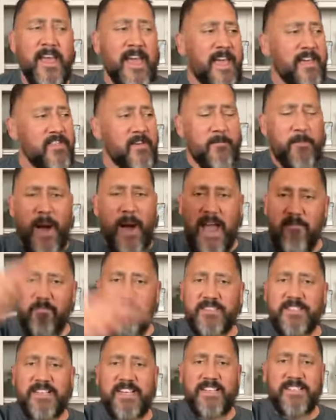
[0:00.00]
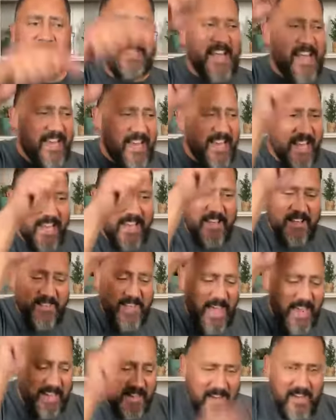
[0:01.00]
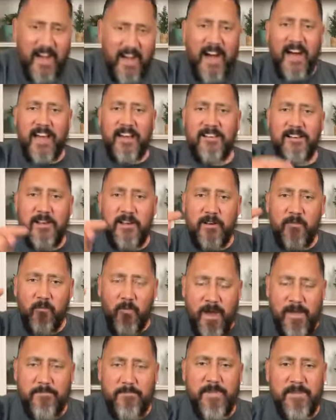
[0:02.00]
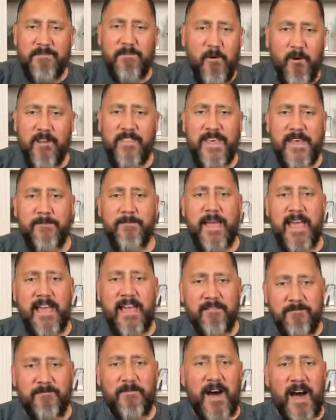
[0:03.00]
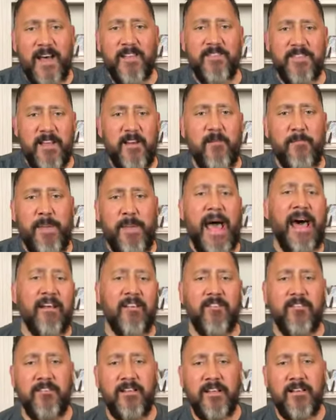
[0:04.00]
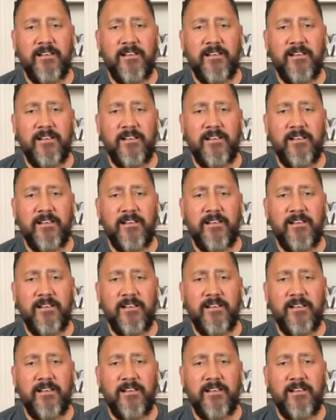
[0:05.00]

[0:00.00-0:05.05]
And the Bible says that, that God went before them and fought their battle?